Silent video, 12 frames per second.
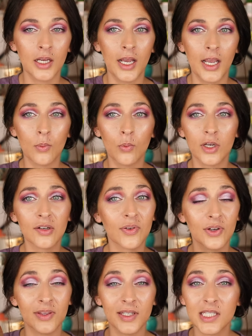I would
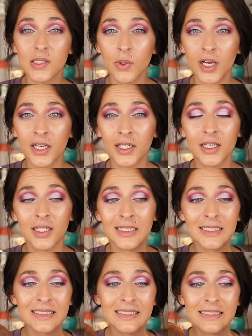for this one.
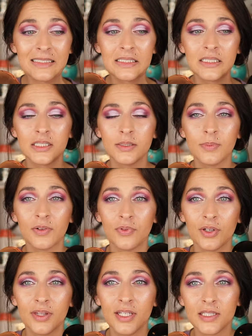But
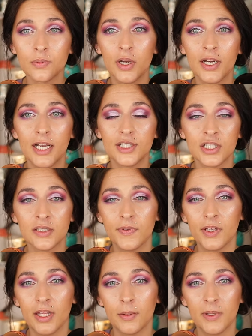for this one, I just
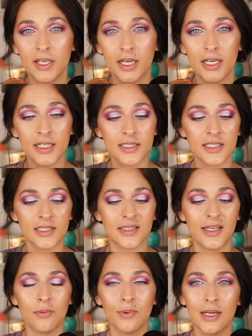feel like because it's
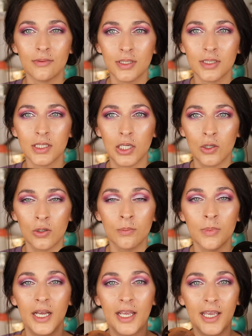that rounded
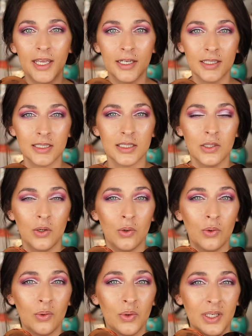dome and it's
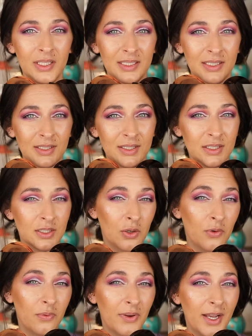so,
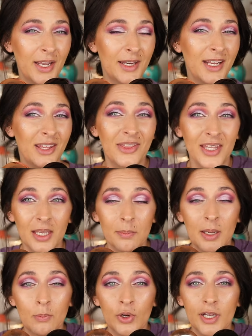so fine, I think it
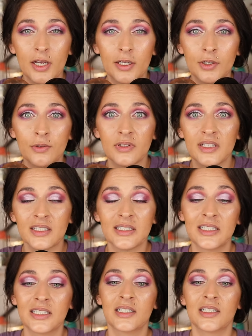might break on you. Like,
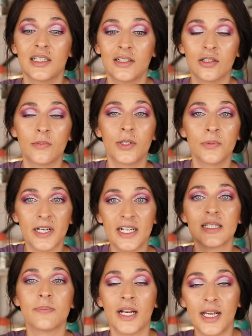I don't know about you
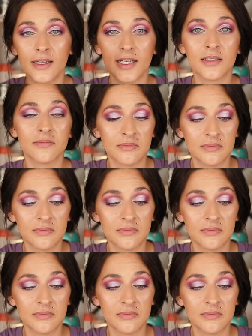guys, but I